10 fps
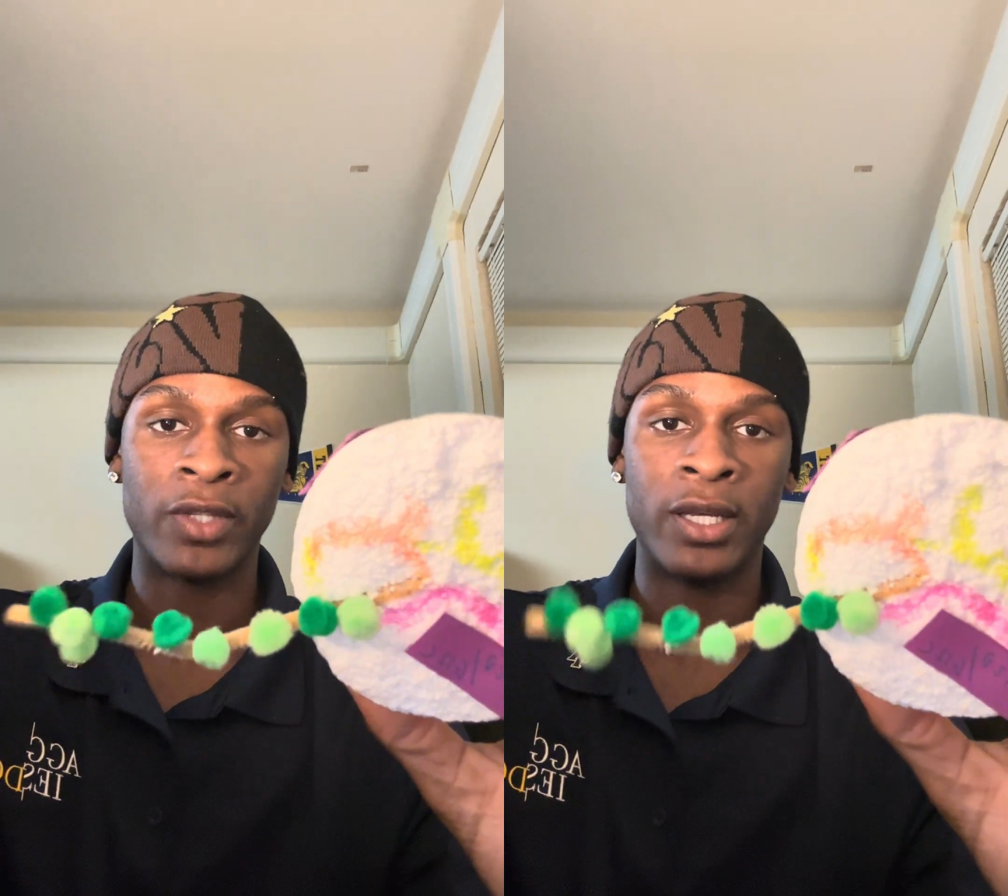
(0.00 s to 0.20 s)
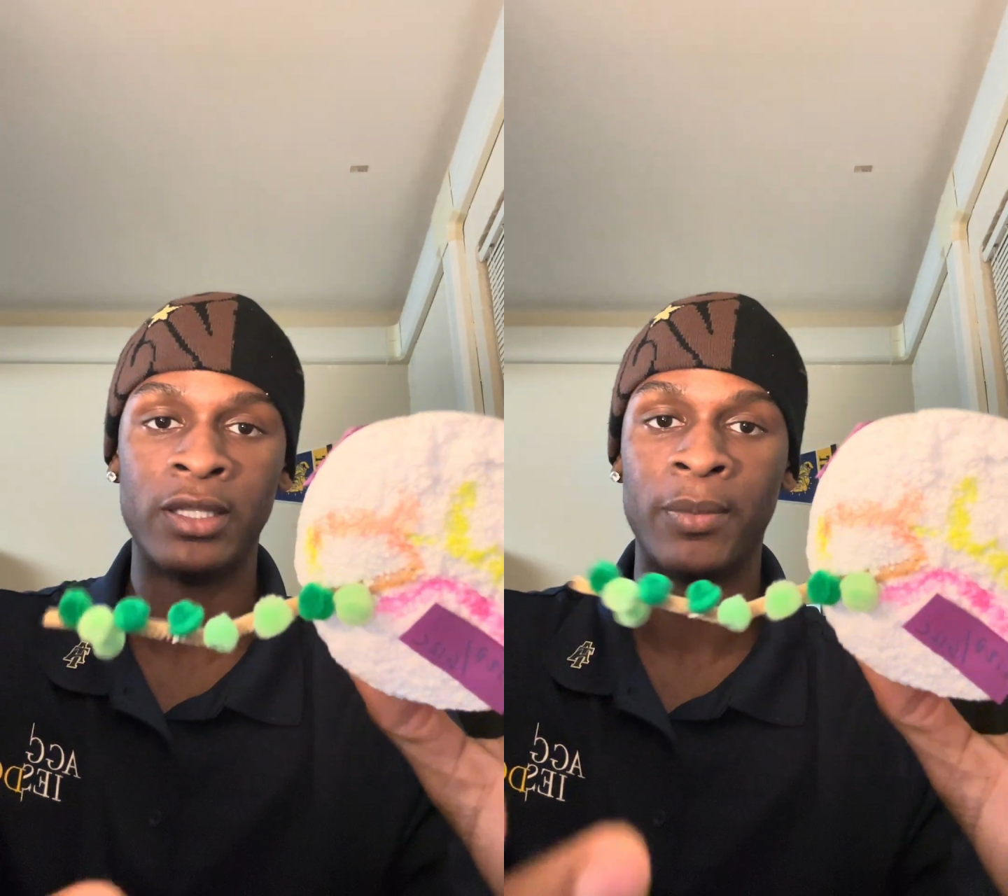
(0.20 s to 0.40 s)

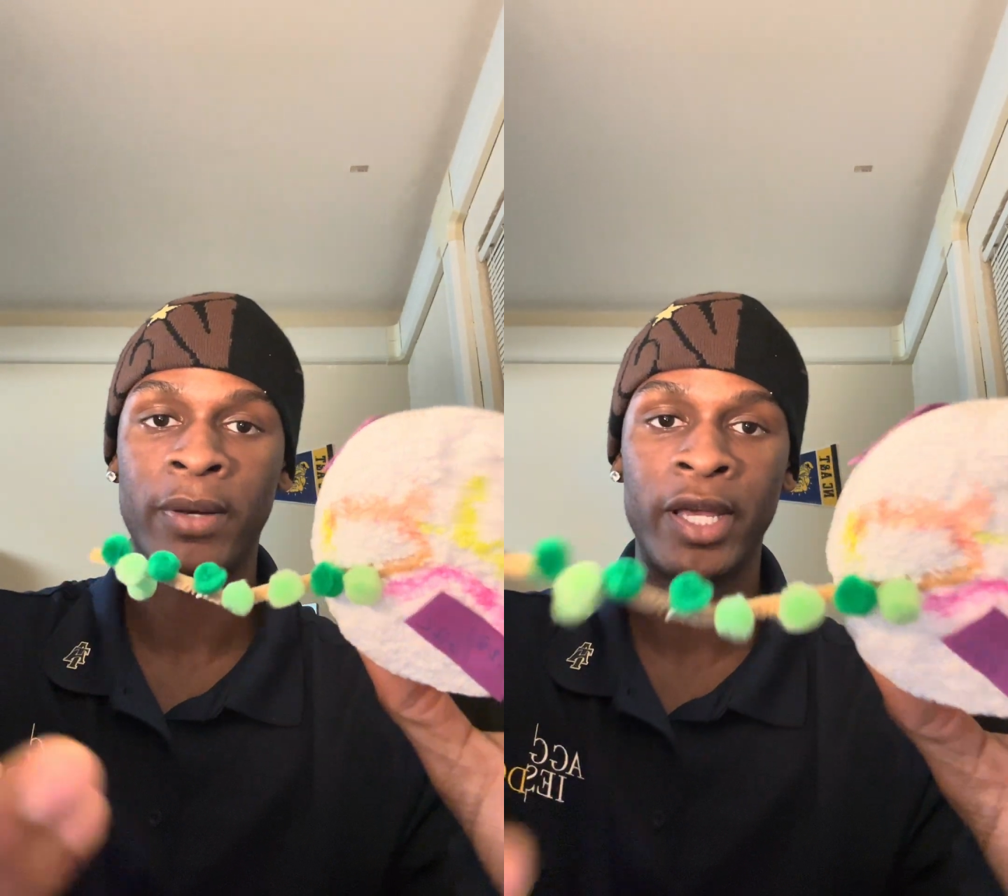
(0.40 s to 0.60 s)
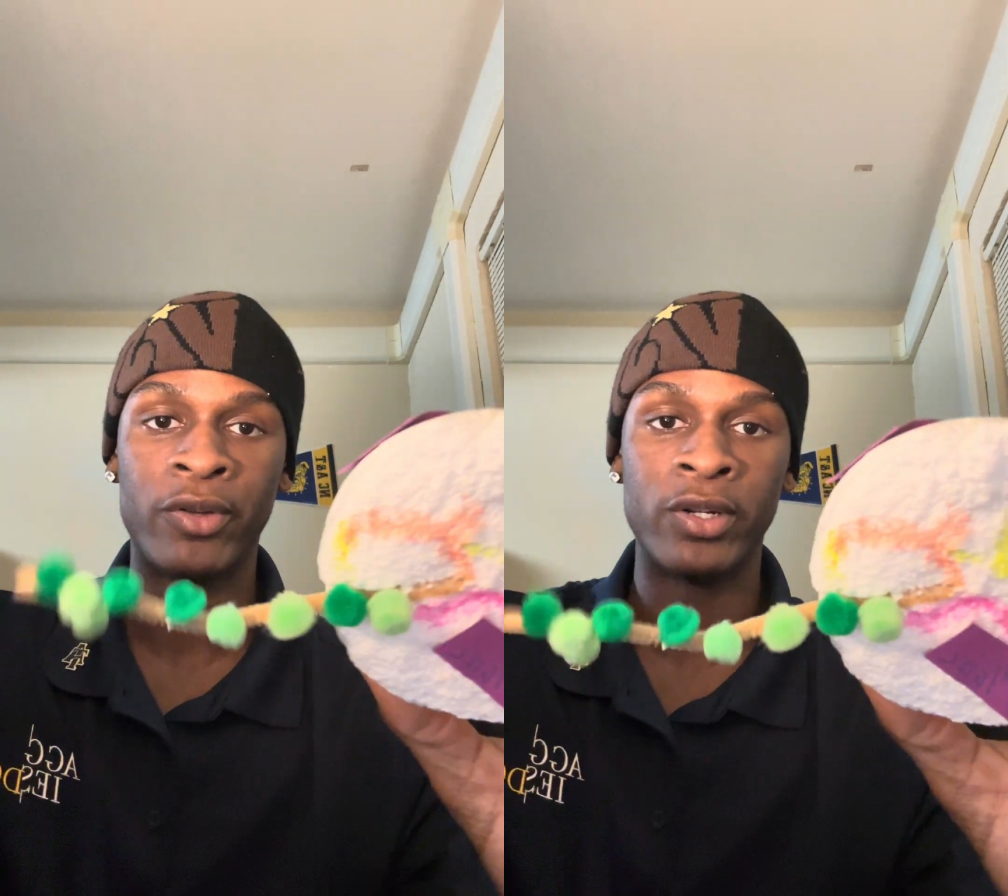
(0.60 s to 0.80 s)
in the
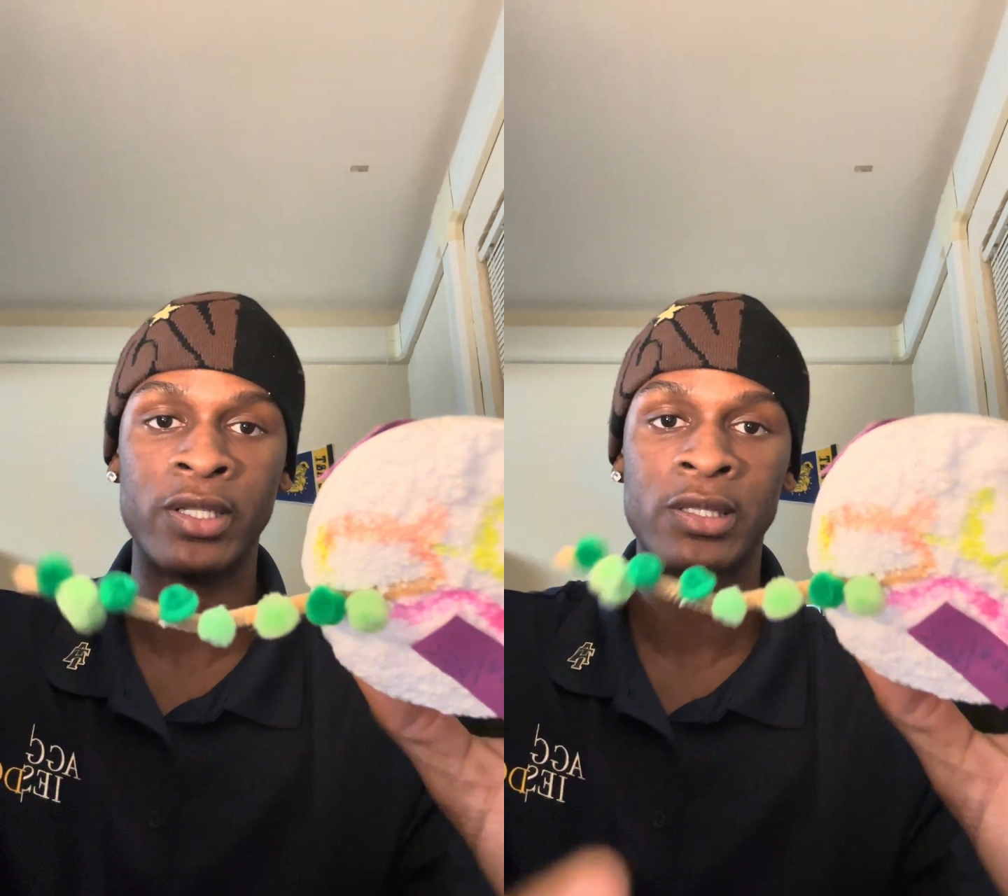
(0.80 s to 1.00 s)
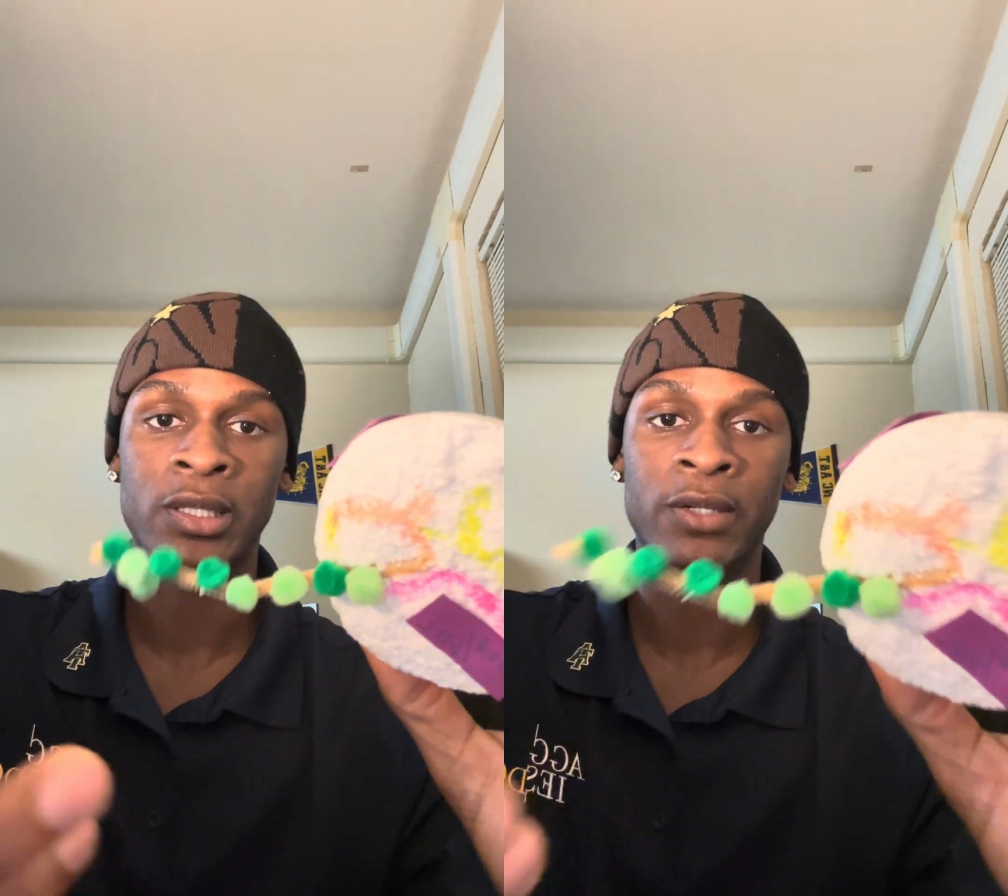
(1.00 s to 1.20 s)

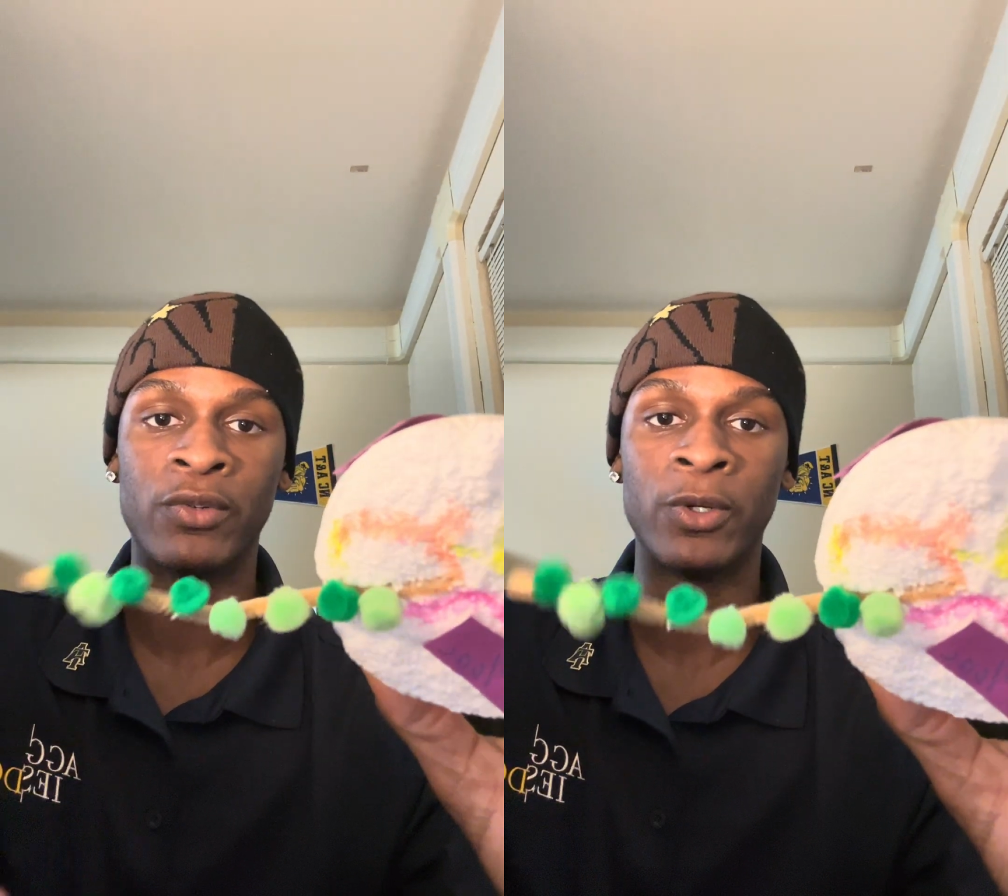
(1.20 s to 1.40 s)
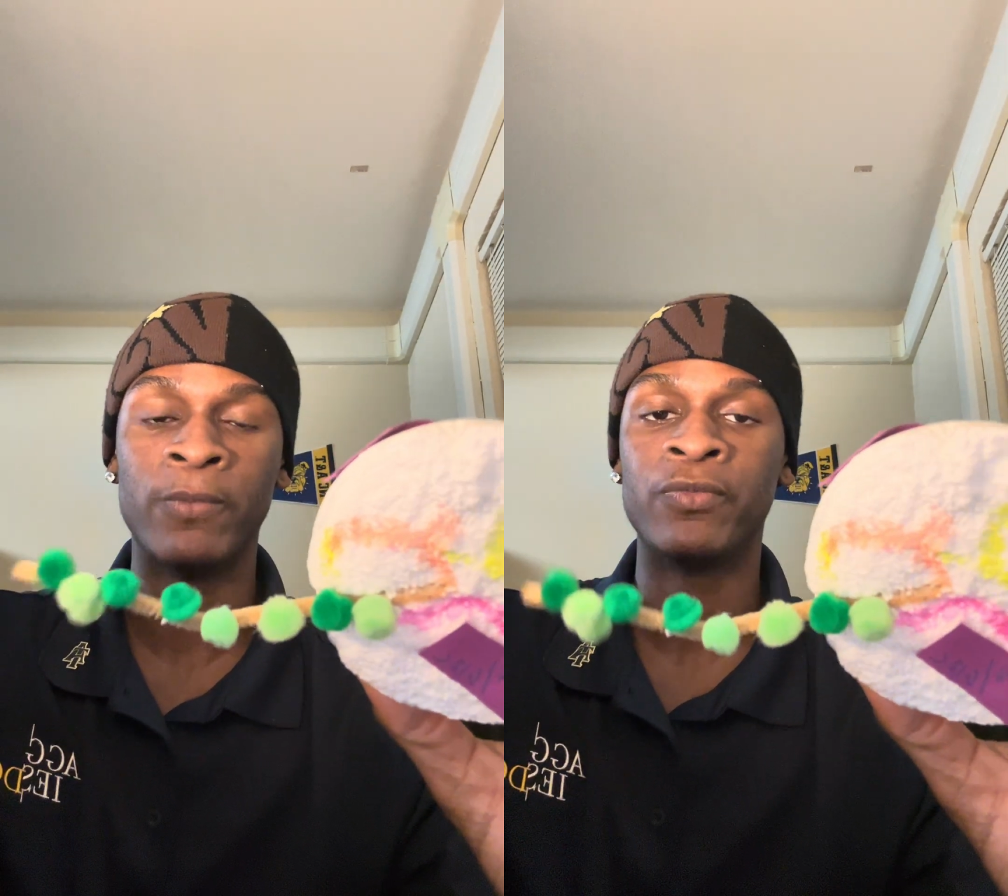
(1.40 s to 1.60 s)
pancreas,
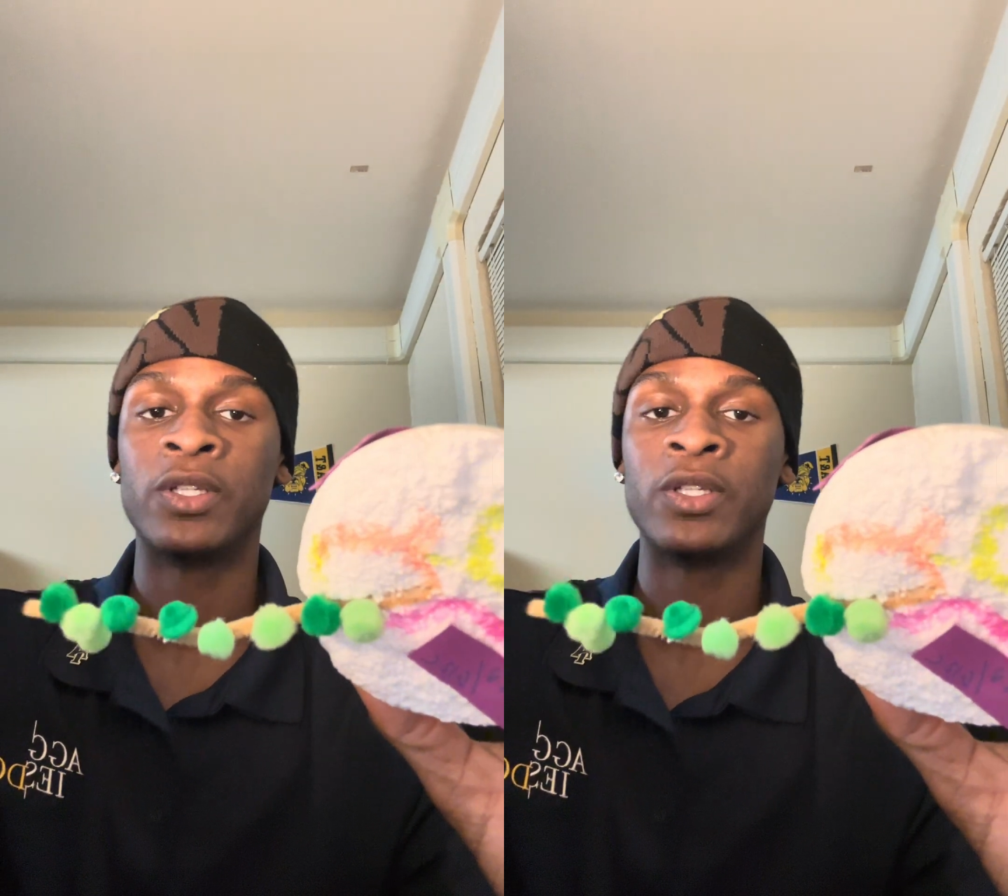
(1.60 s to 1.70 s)
liver,